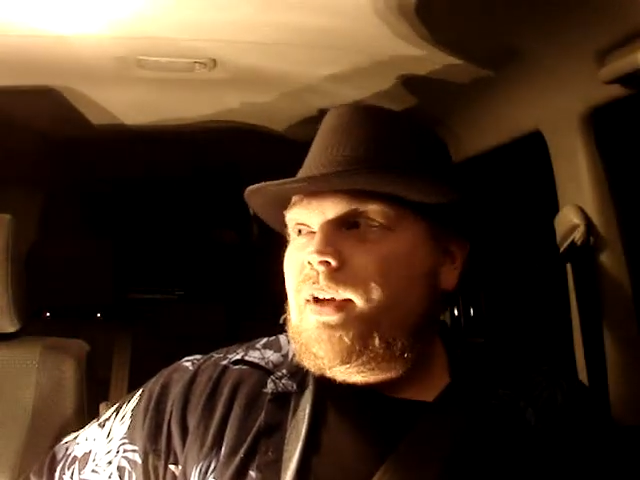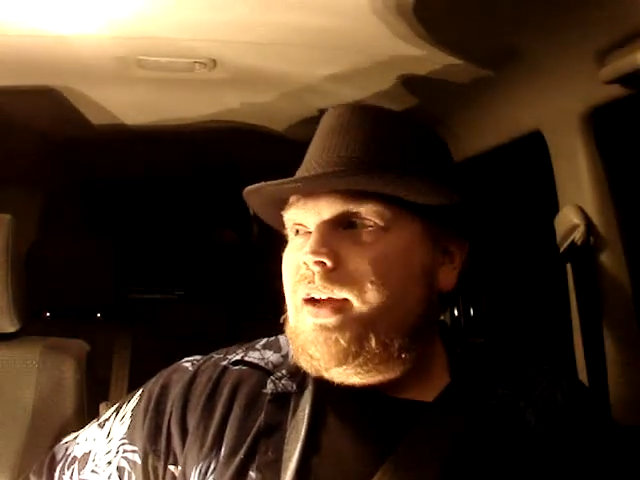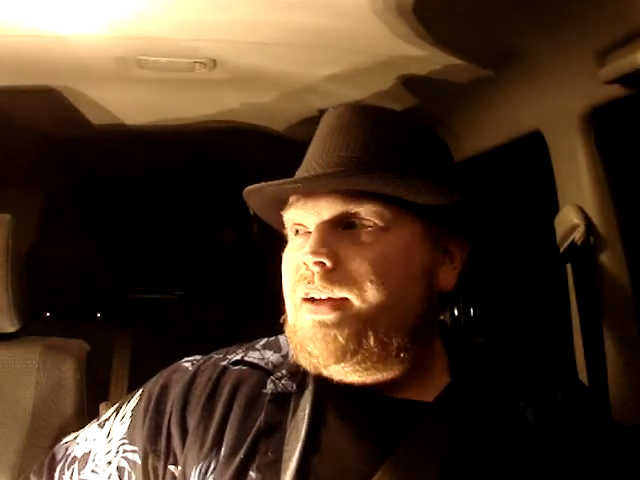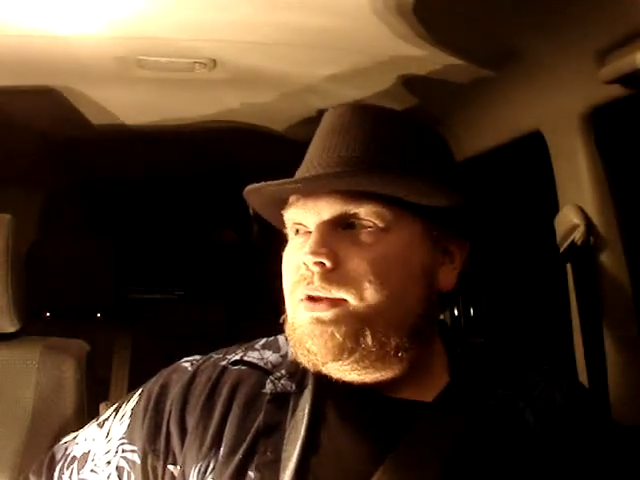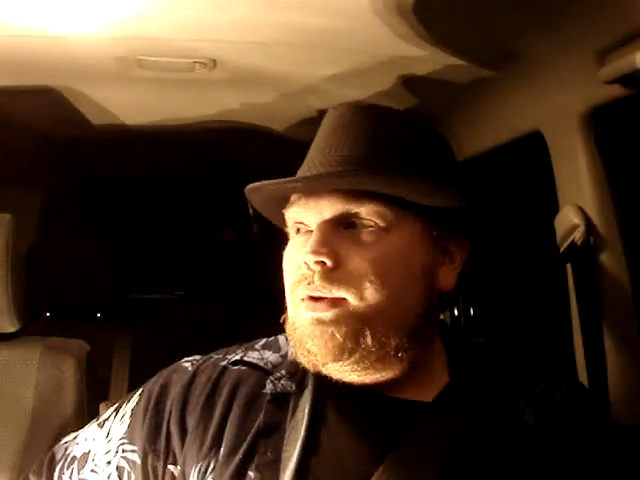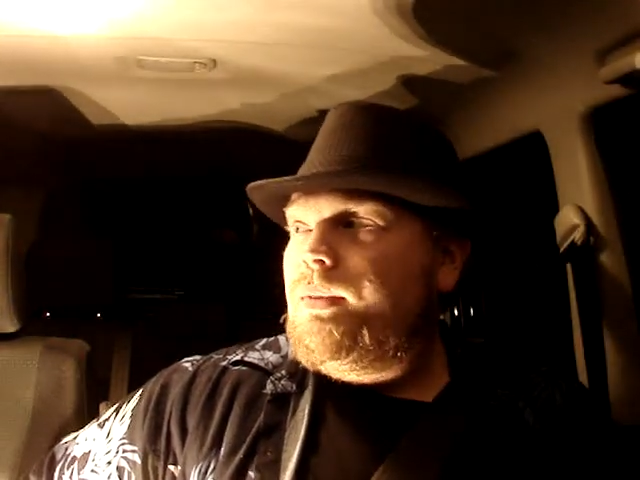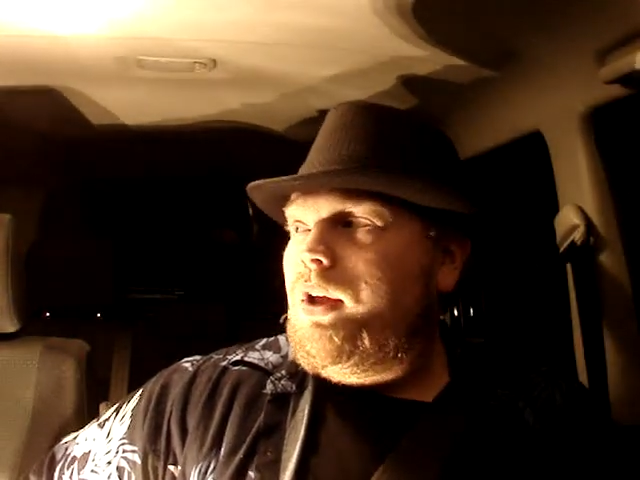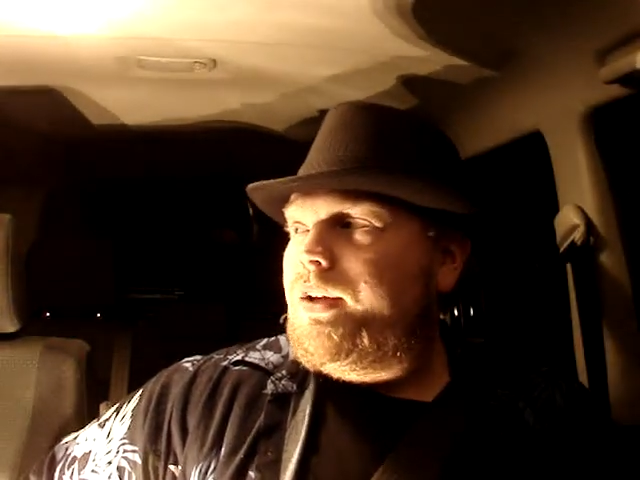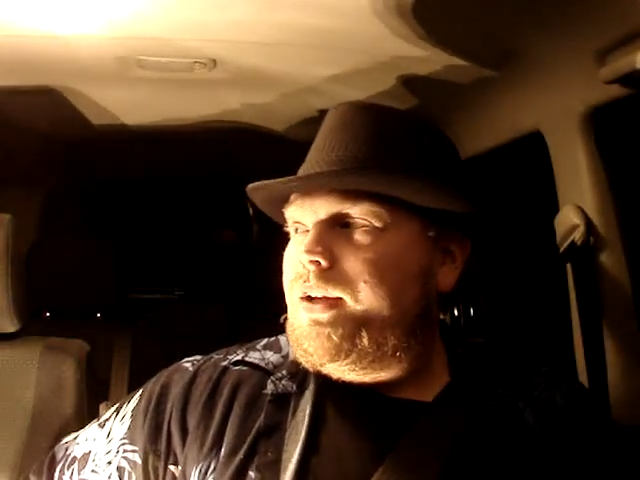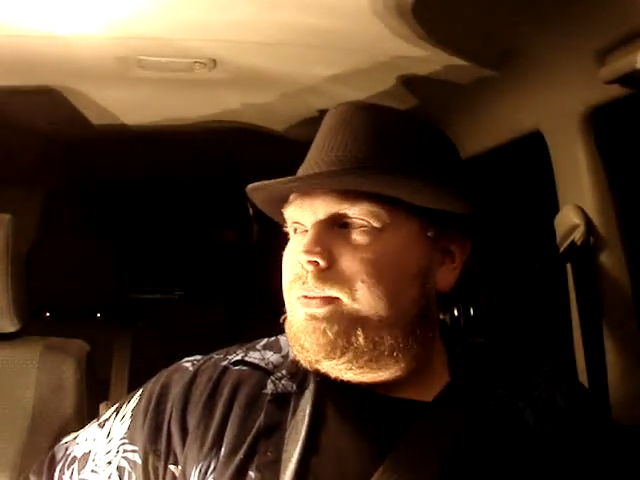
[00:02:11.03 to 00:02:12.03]
I should quit
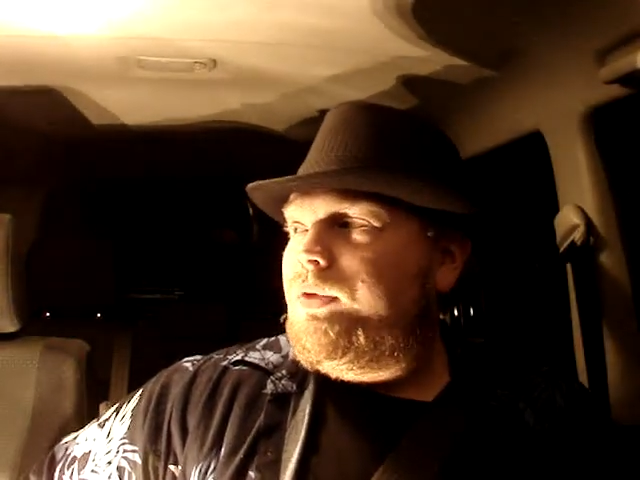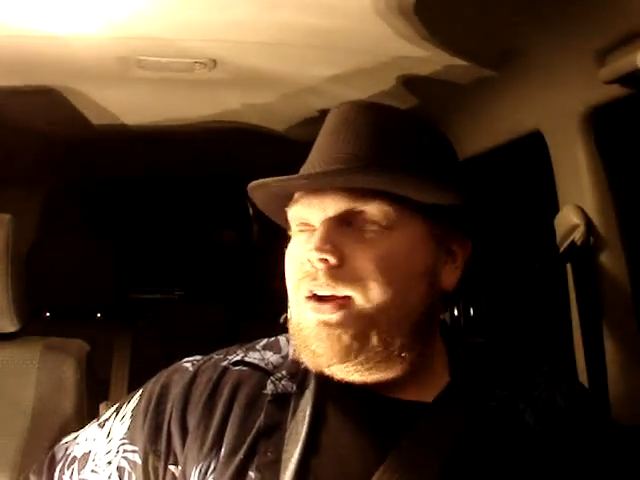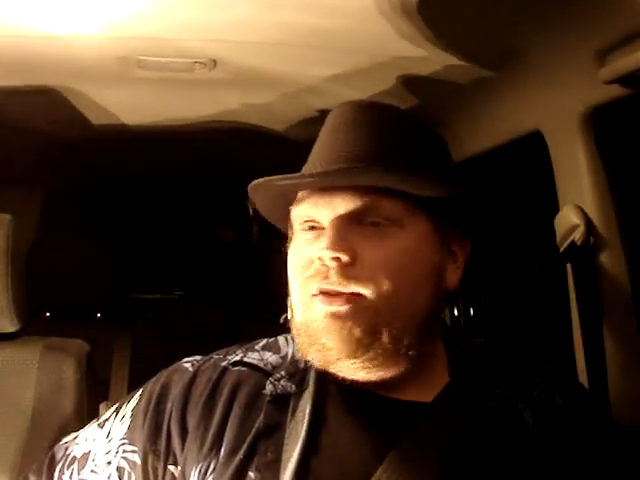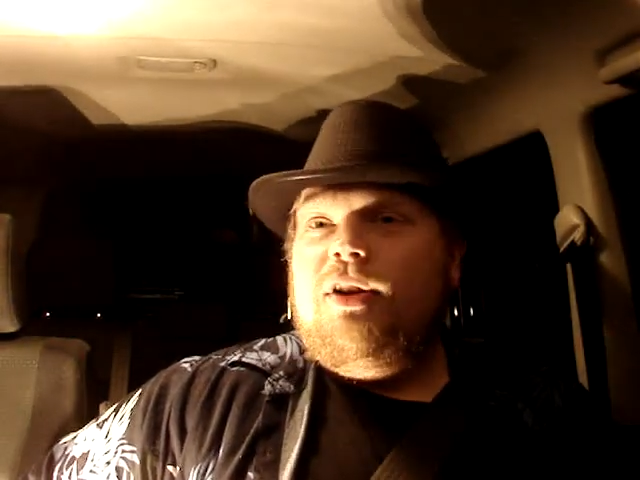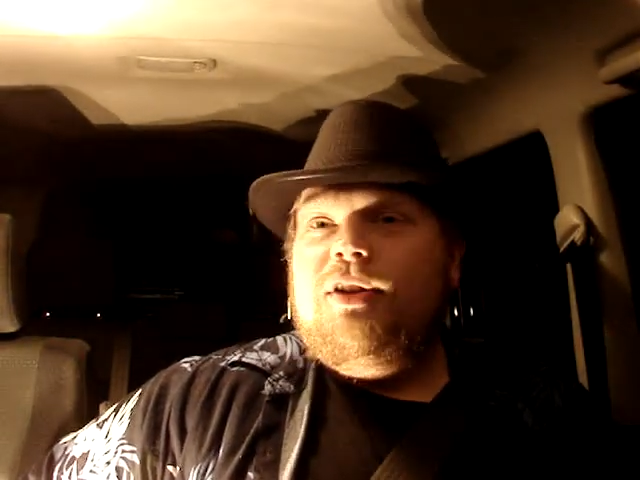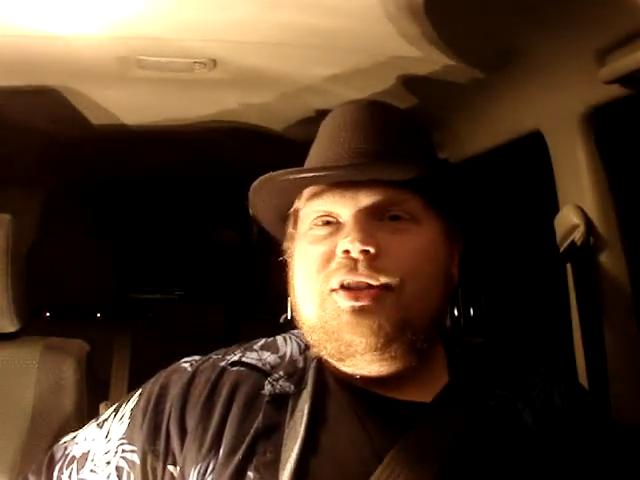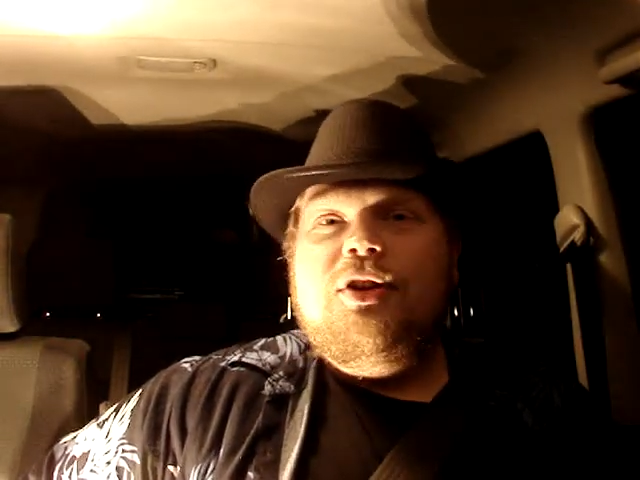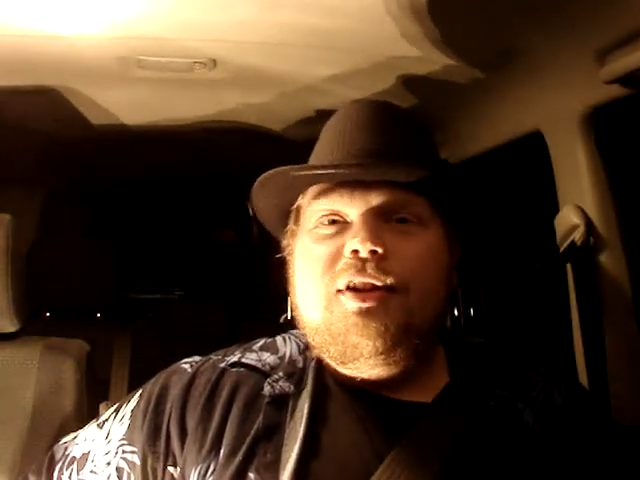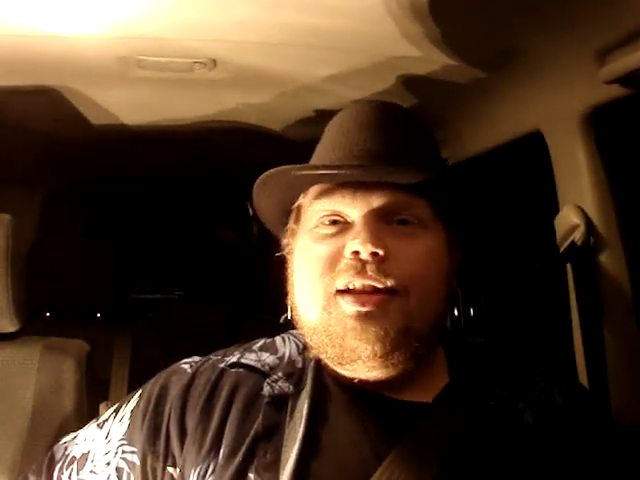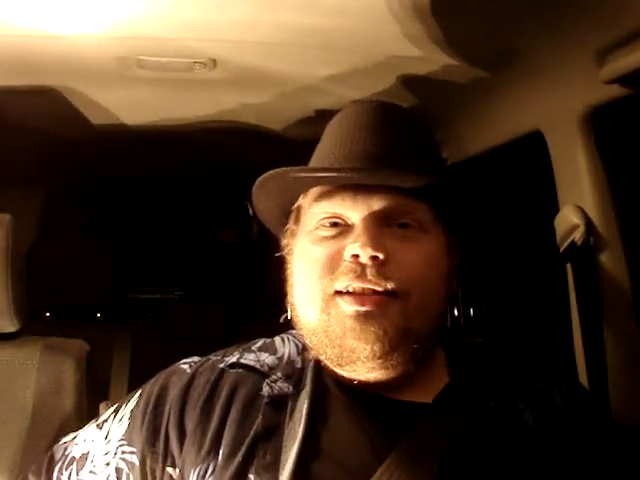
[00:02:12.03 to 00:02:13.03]
blogging before I draw
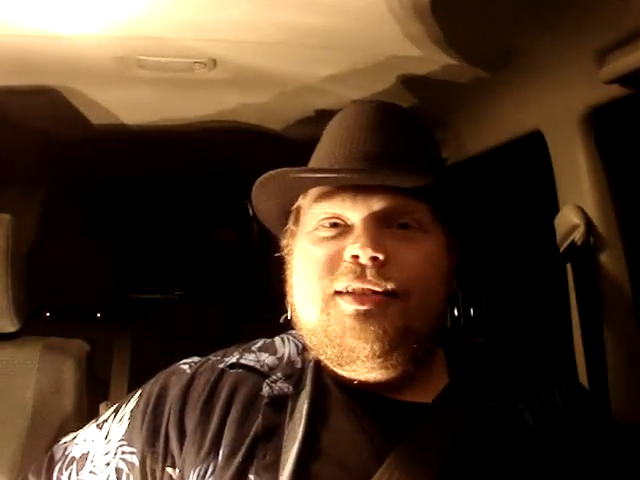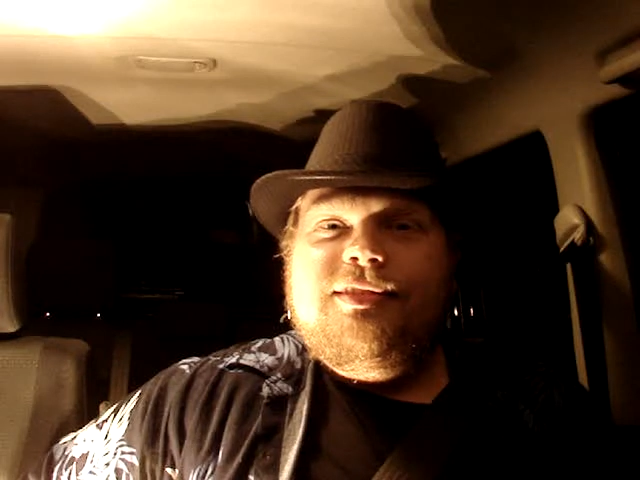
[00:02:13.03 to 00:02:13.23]
security,